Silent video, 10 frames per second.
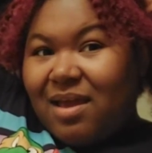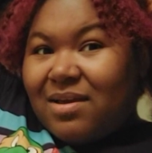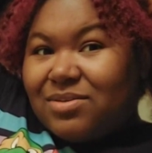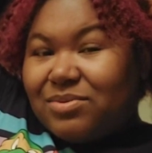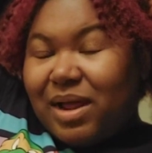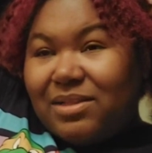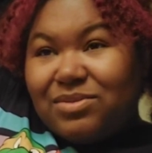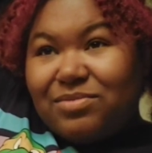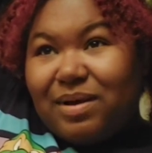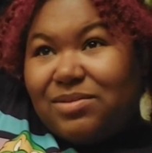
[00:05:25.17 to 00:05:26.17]
Because when I
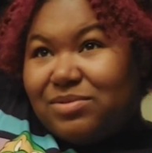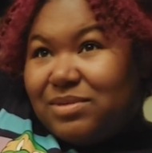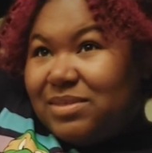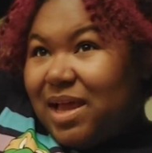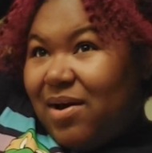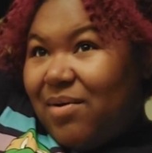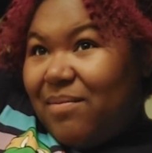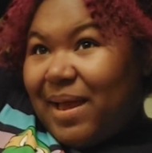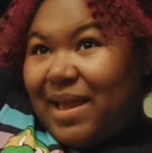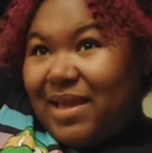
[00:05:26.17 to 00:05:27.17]
do my twist out,
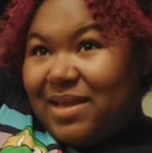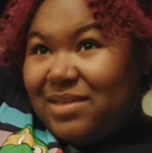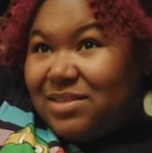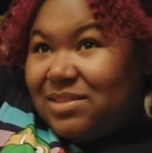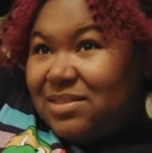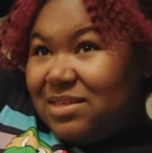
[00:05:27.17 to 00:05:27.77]
my ends,